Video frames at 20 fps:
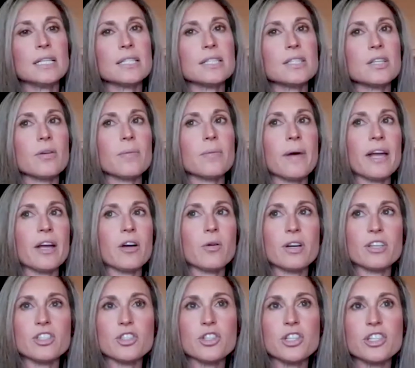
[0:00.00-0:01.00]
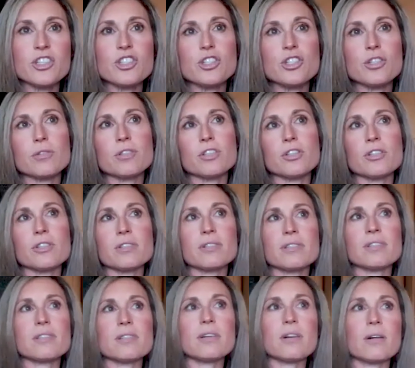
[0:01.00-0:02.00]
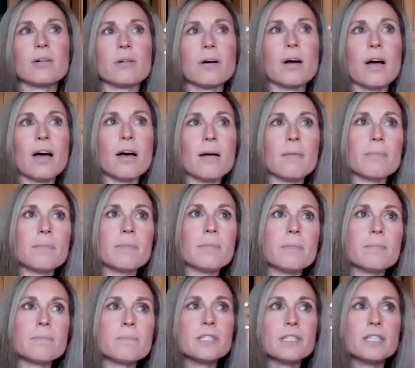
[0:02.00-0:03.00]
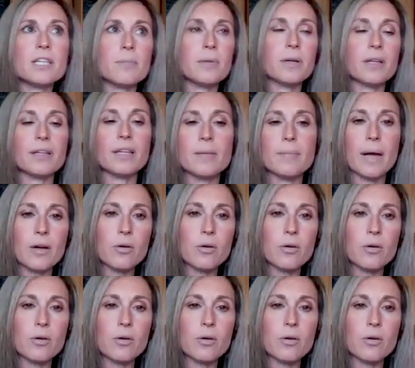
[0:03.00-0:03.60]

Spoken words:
So my equestrian shoots are typically